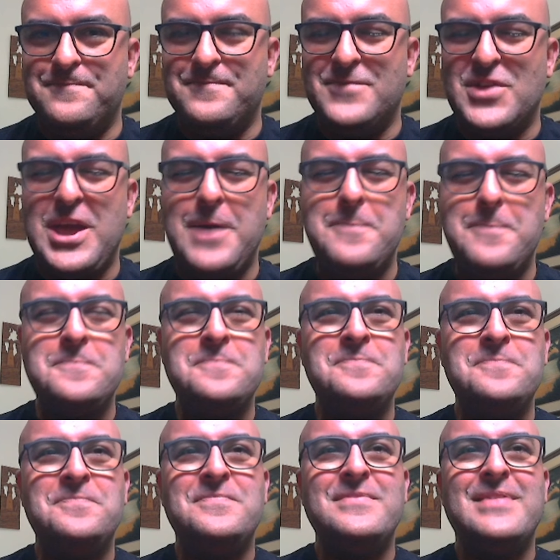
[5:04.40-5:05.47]
Okay?
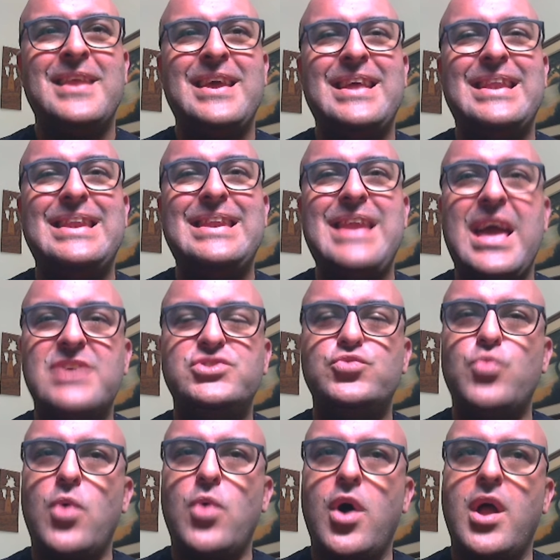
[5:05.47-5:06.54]
Next
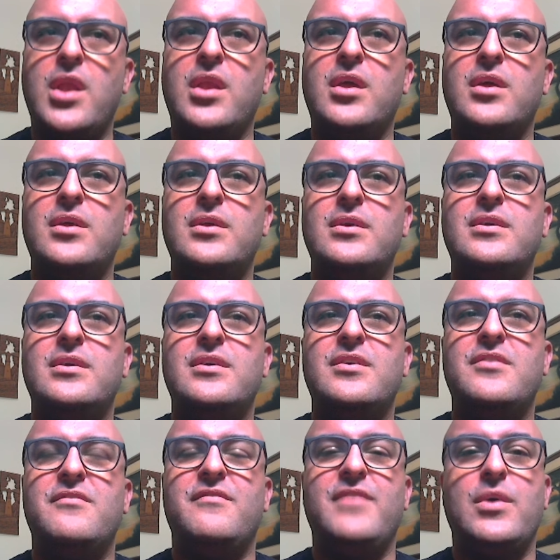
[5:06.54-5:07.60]
one,
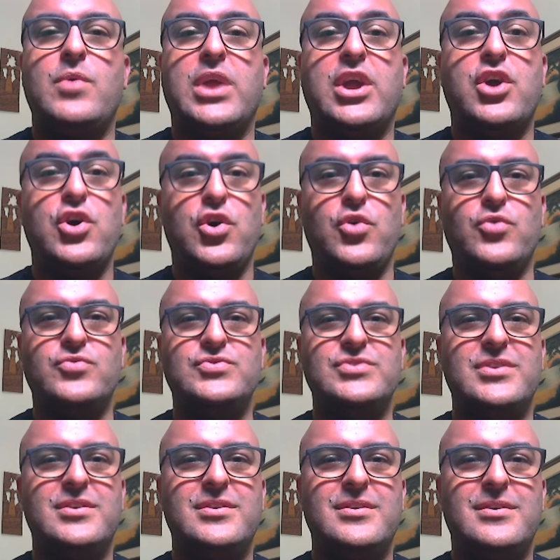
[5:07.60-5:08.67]
very cold.
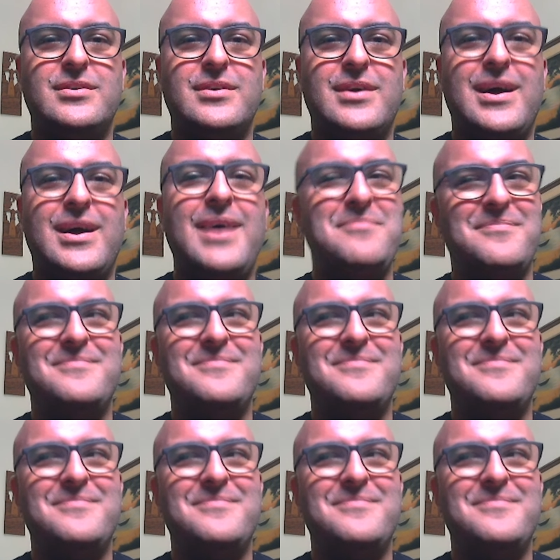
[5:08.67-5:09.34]
I'm